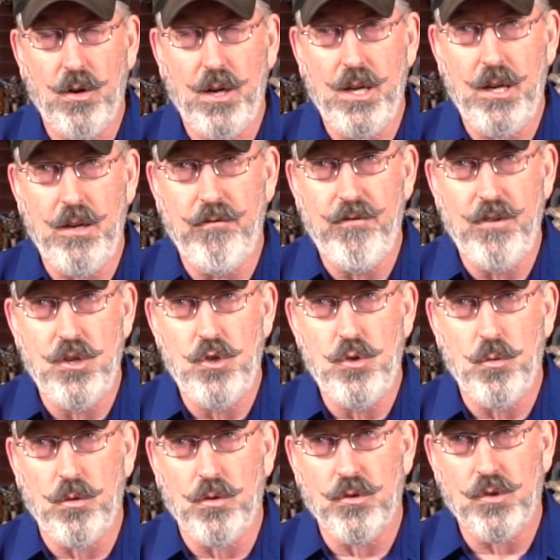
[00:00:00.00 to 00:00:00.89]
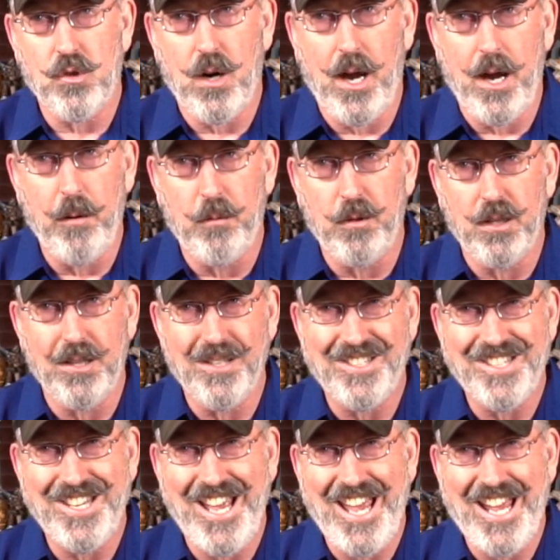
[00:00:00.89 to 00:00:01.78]
individuals are able to
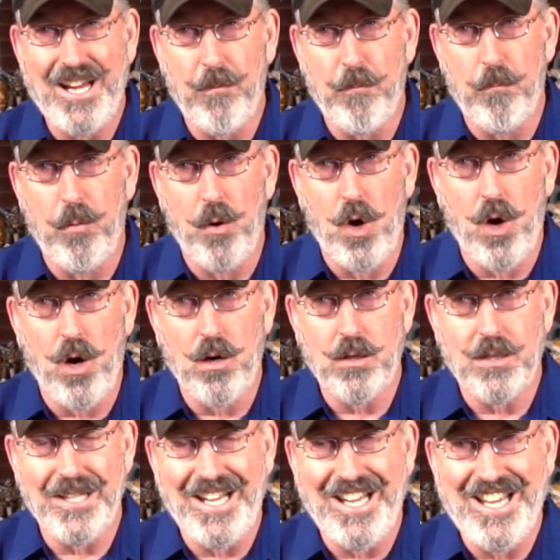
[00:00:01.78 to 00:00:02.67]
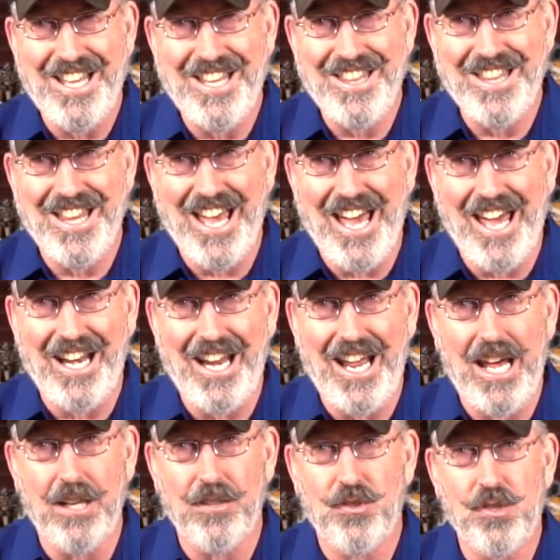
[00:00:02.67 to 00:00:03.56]
take part in that
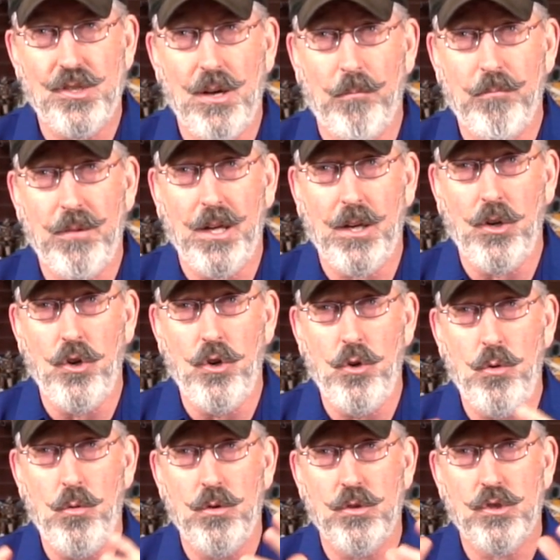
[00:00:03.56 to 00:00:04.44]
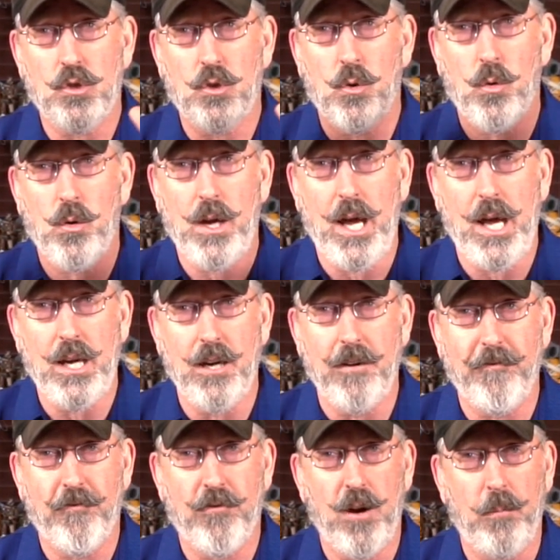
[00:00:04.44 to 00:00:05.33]
and something new is
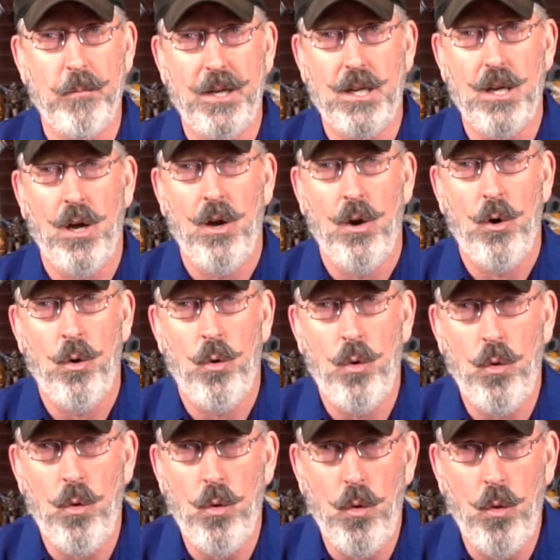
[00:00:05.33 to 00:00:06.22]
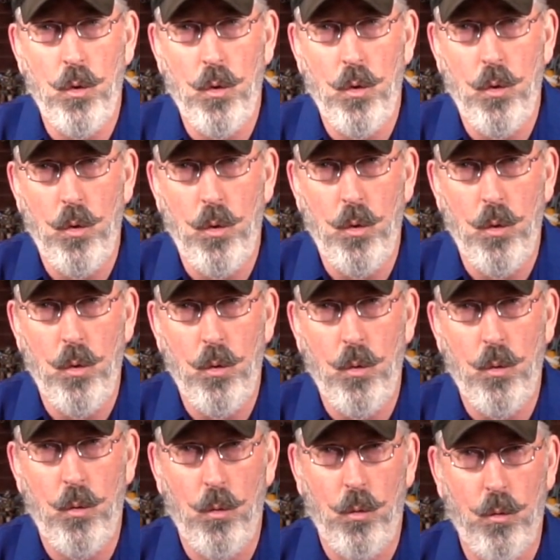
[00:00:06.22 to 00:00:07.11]
created from it.
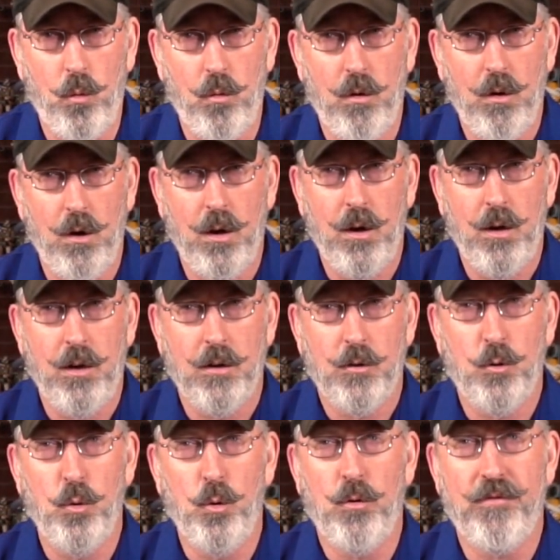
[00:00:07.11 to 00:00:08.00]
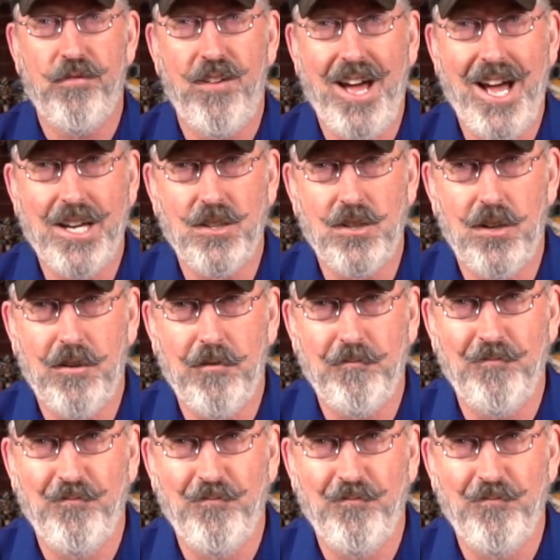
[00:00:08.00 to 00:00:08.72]
Ooh, cool factor.